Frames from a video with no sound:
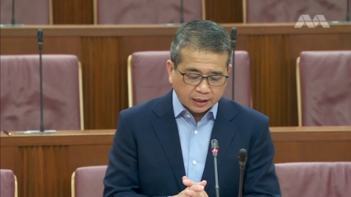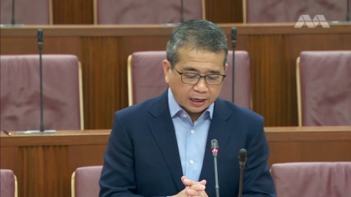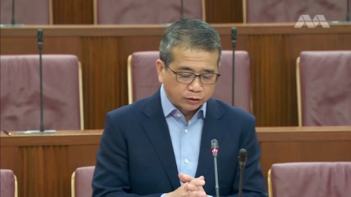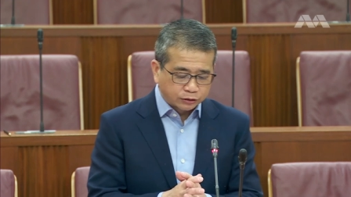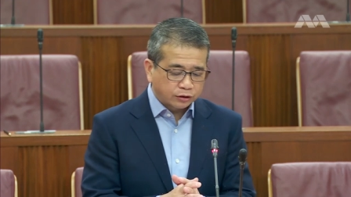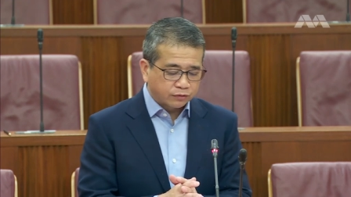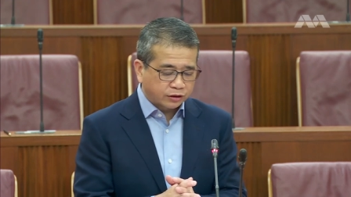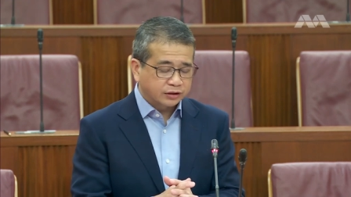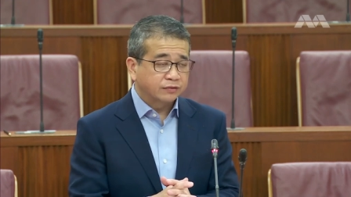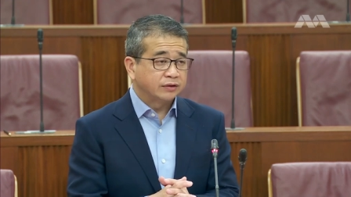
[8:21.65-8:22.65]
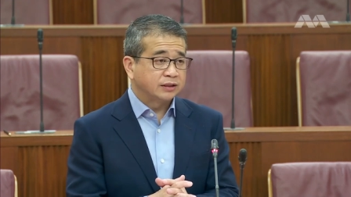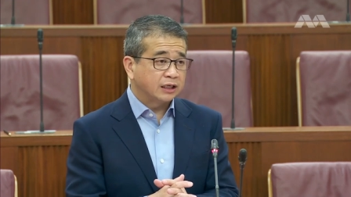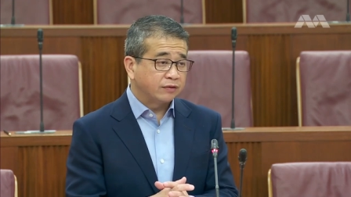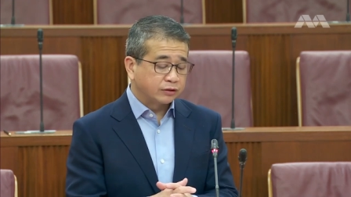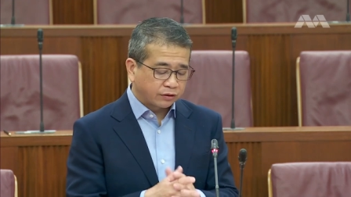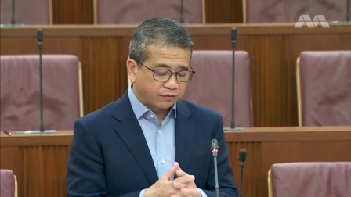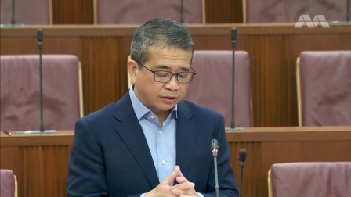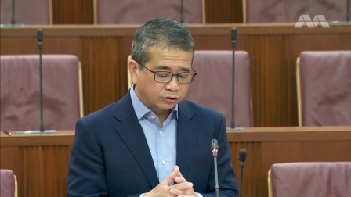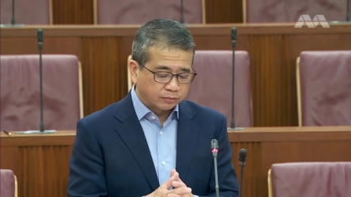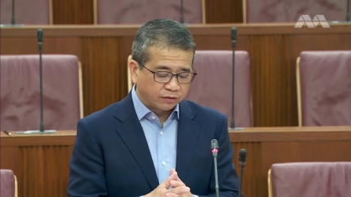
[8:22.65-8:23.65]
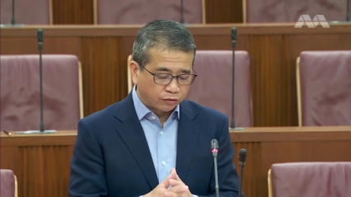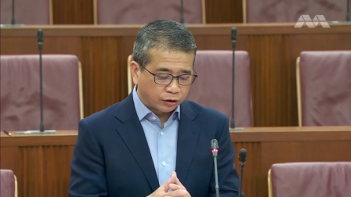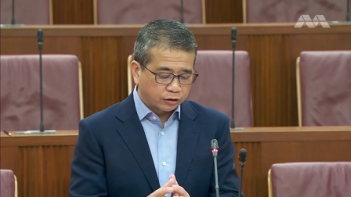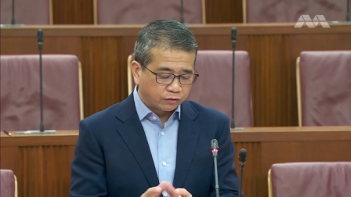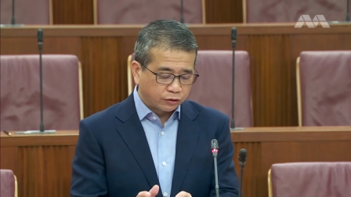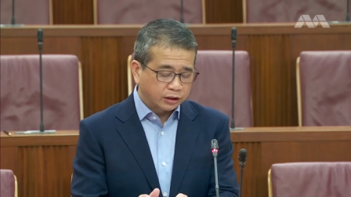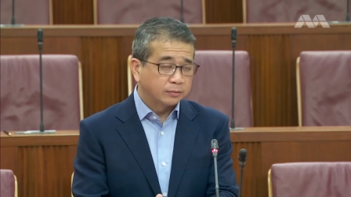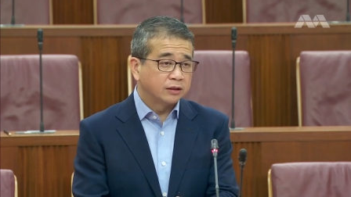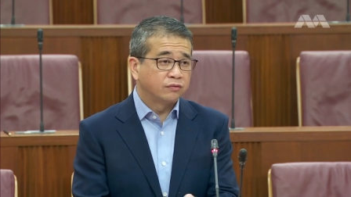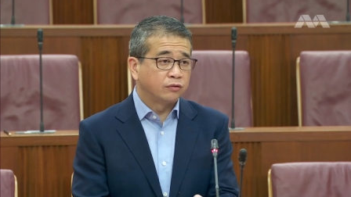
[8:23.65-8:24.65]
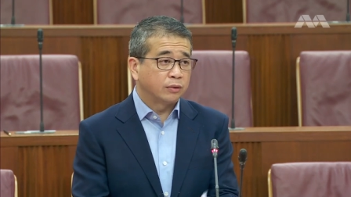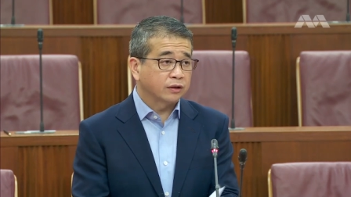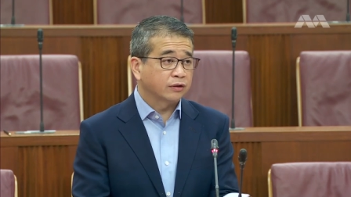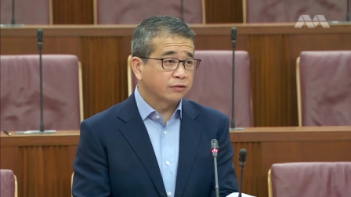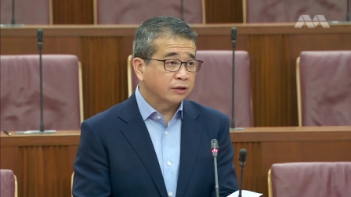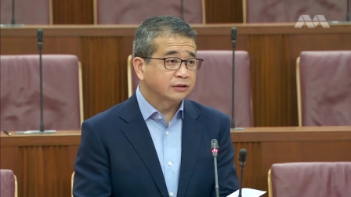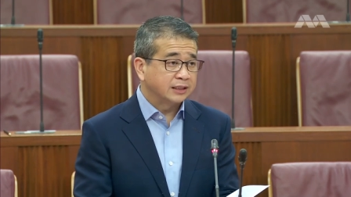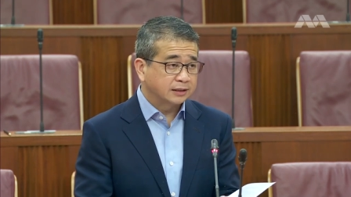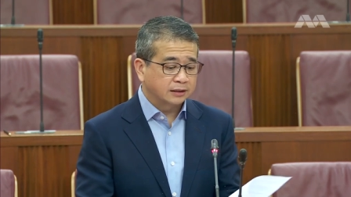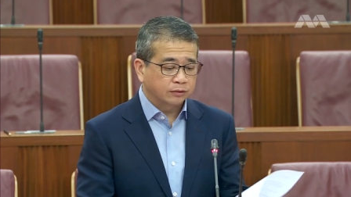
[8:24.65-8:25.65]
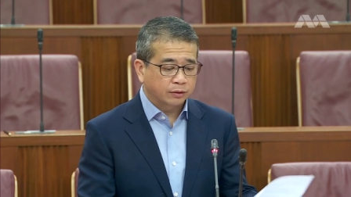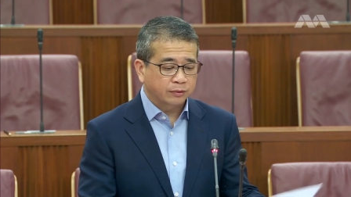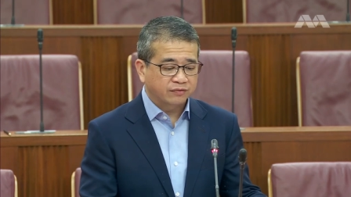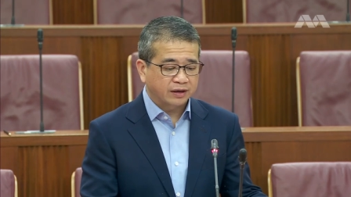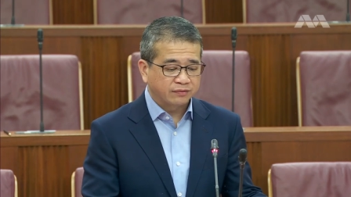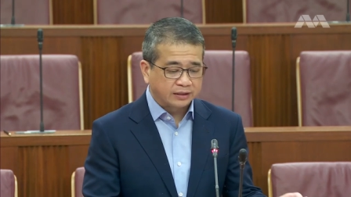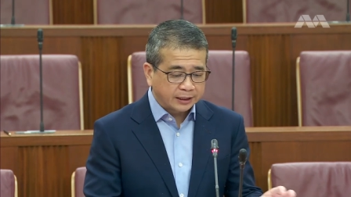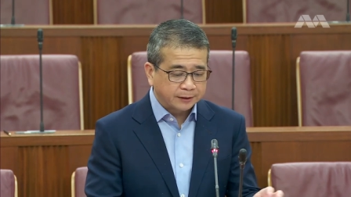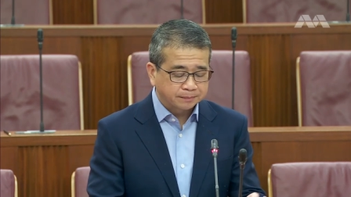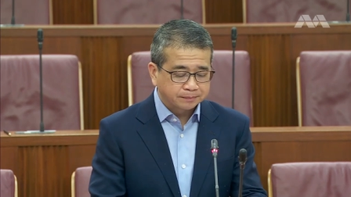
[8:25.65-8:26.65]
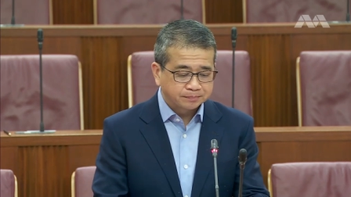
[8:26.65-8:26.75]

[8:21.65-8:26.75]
And also, of course, if the CFA is not found to be void, avoidable for one of the grounds listed in 115D.